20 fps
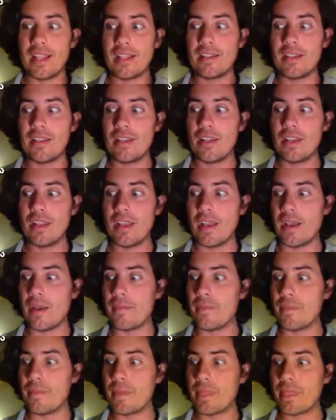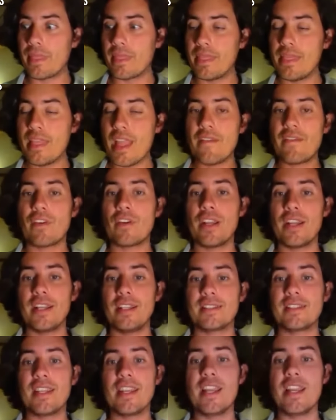that um, never
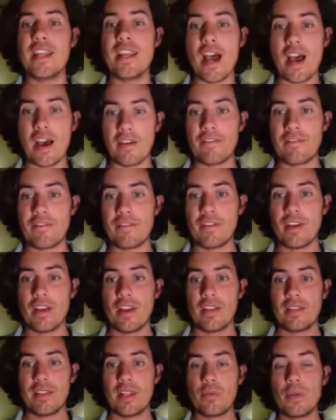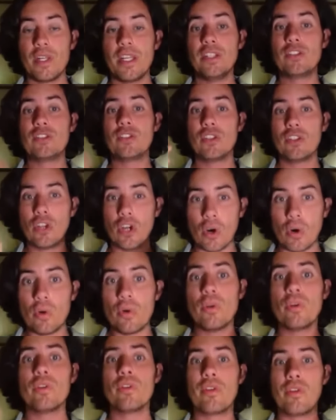is enough. That we need to
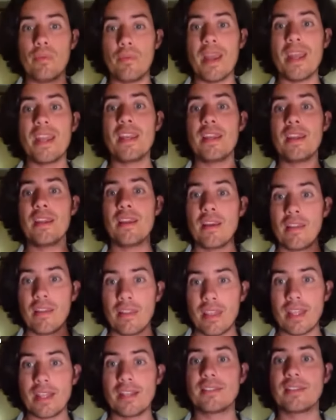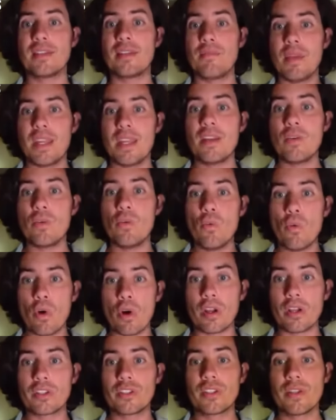go through many things and many
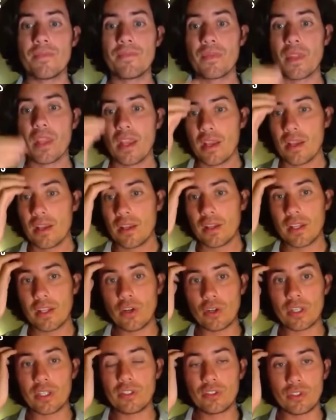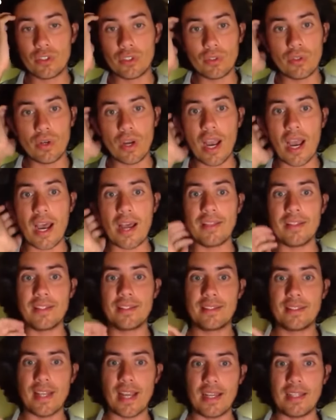works in order to
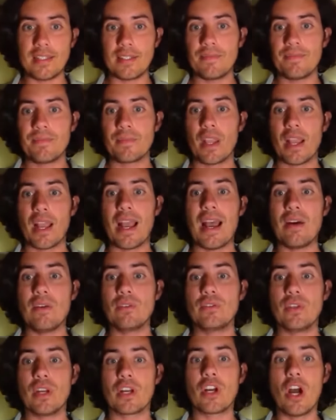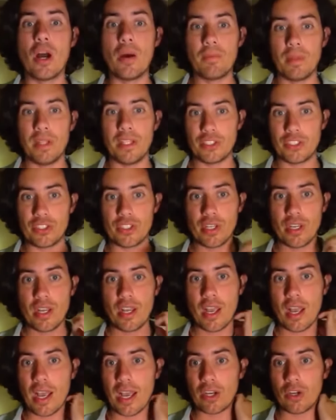understand how to accomplish
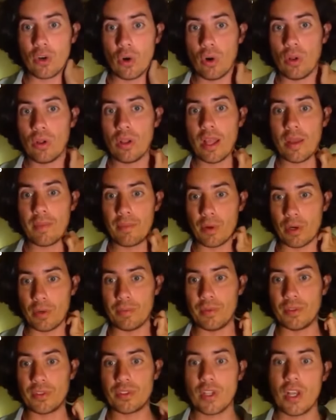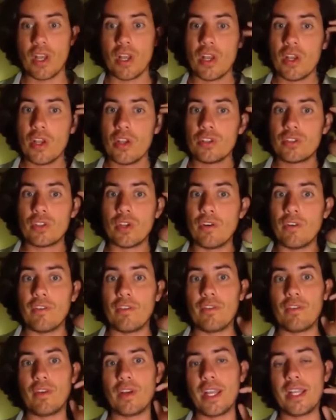a goal, a purpose.
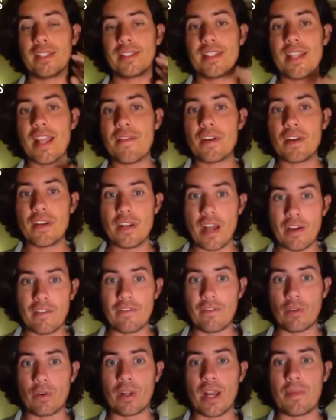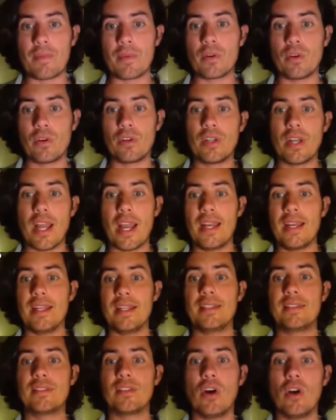So it's never enough for Capricorn,
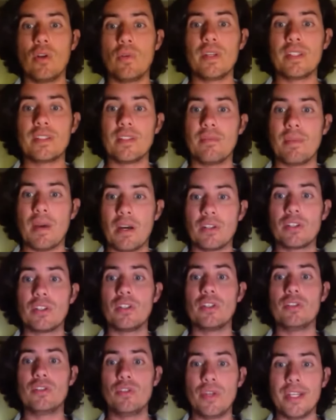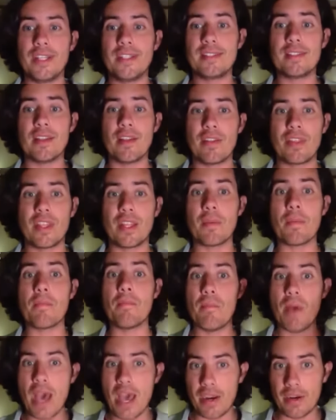and it's always about doing
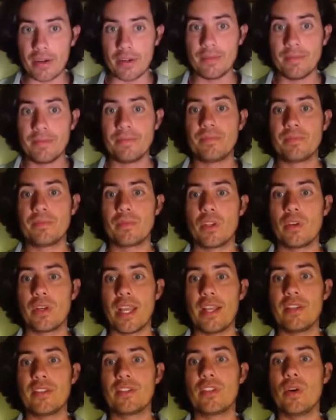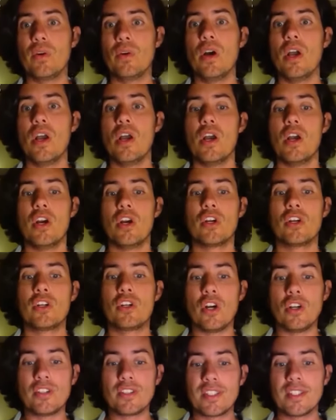something better. Okay, so
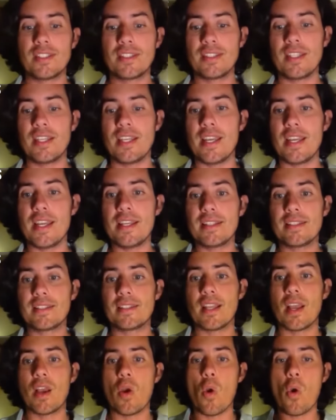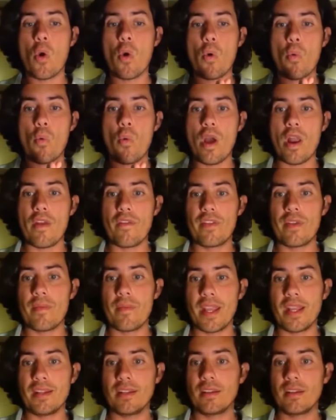constancy is one of
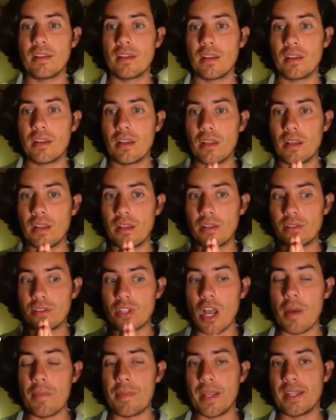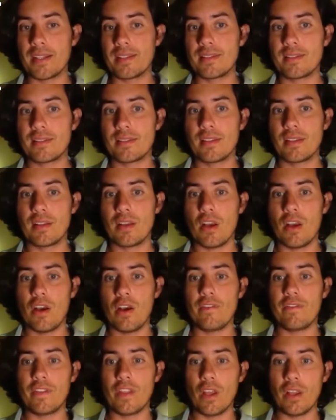the main topics
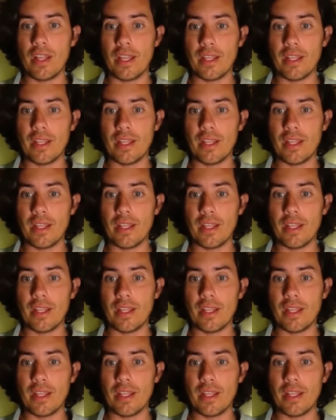of